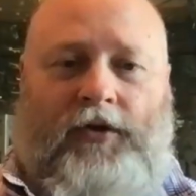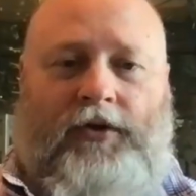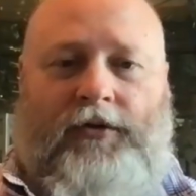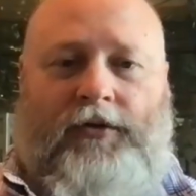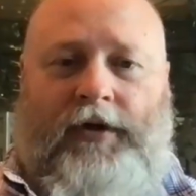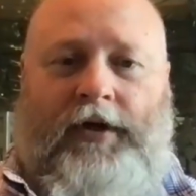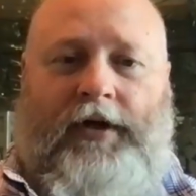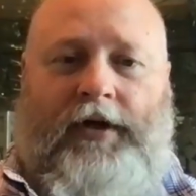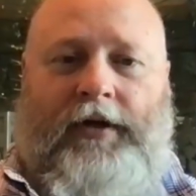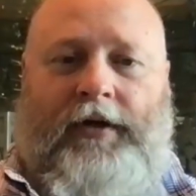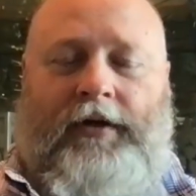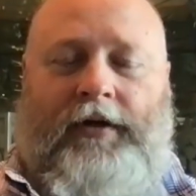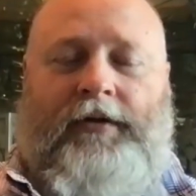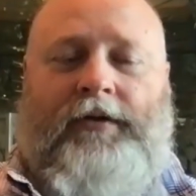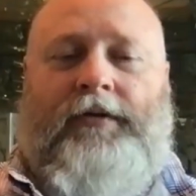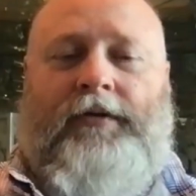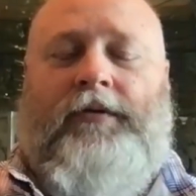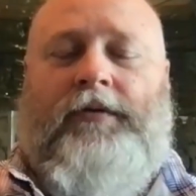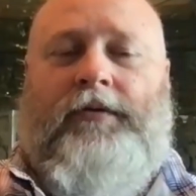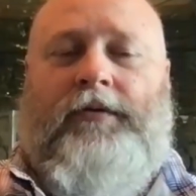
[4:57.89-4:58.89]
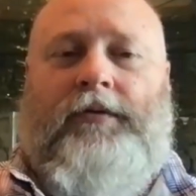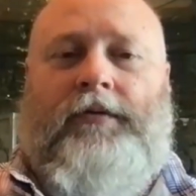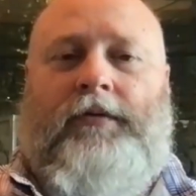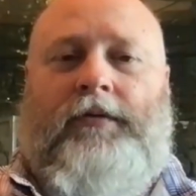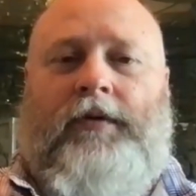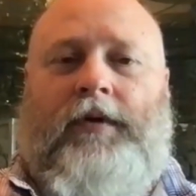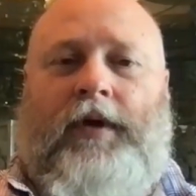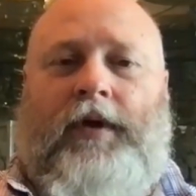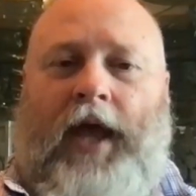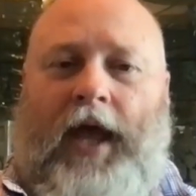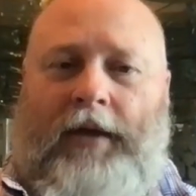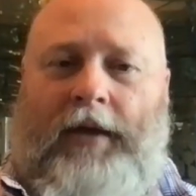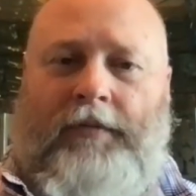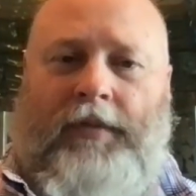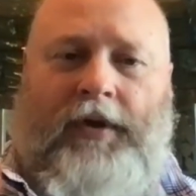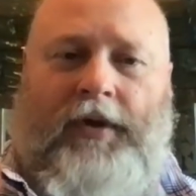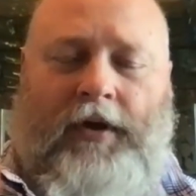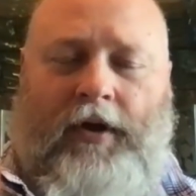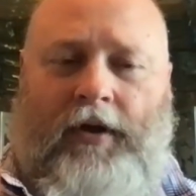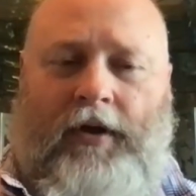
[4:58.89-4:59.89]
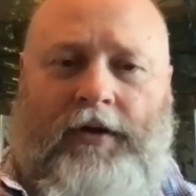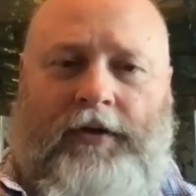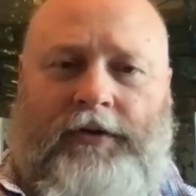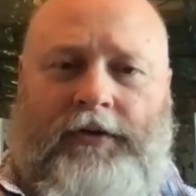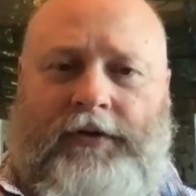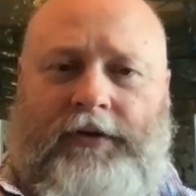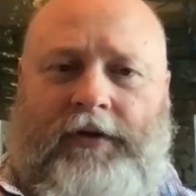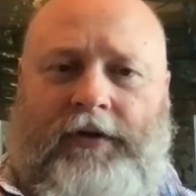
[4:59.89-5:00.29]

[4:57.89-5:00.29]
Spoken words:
triggered, not because